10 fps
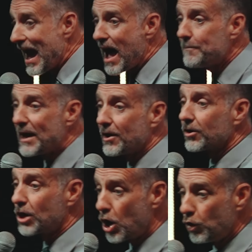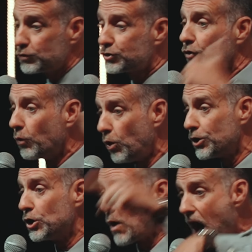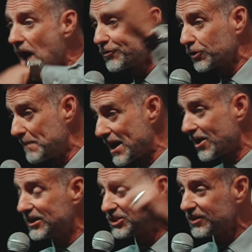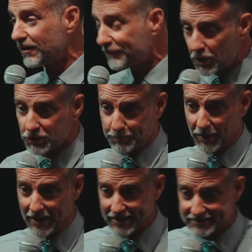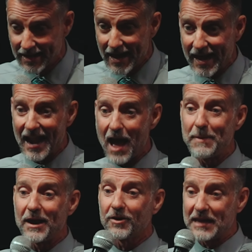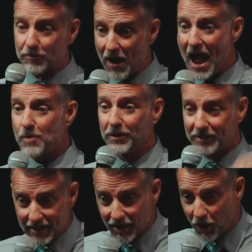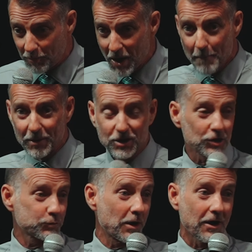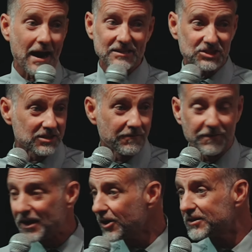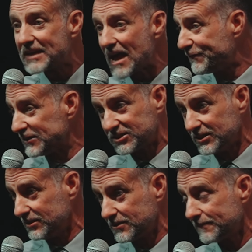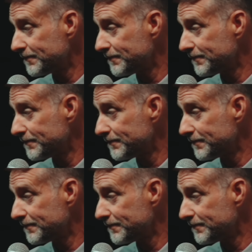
I better go to the one who authored marriage in the first place, and I better get right with him because we're at a severe deficit